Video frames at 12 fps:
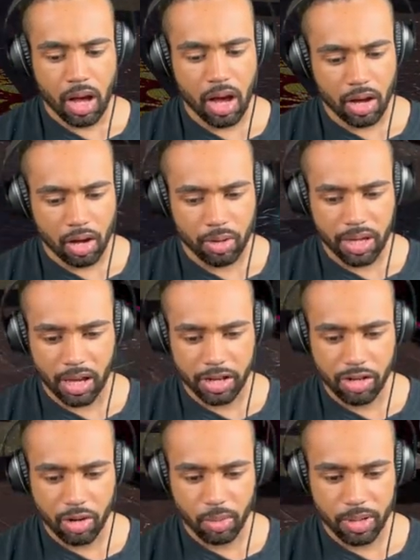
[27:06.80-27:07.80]
okay, I
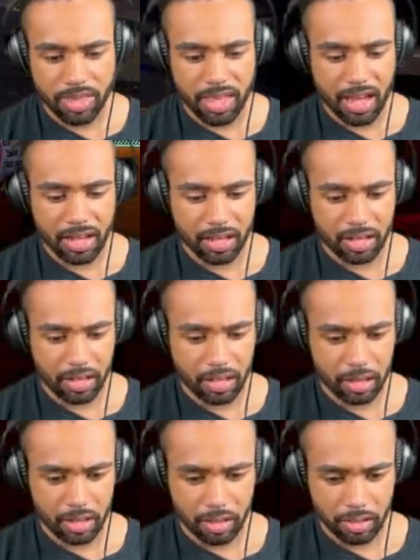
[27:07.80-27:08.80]
know what that
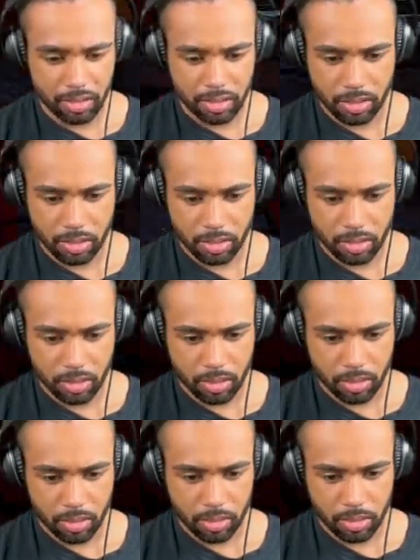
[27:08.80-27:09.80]
is.
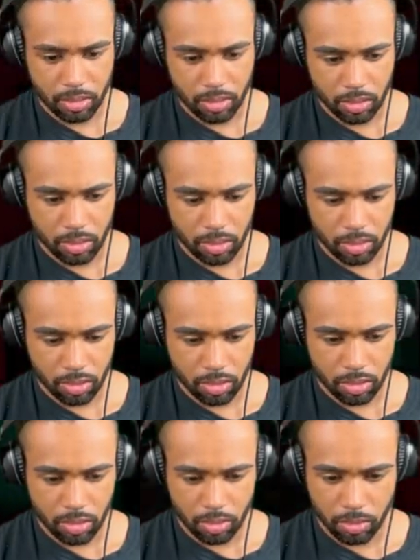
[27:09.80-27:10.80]

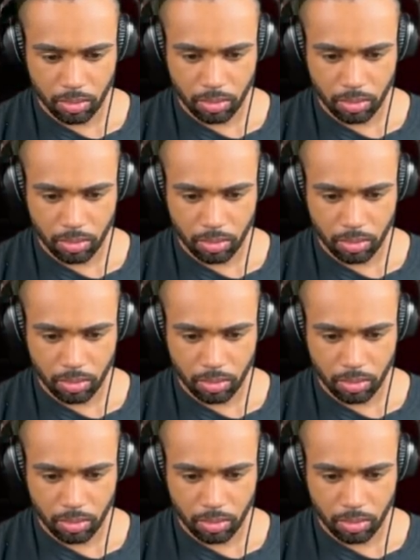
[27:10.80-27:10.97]
So...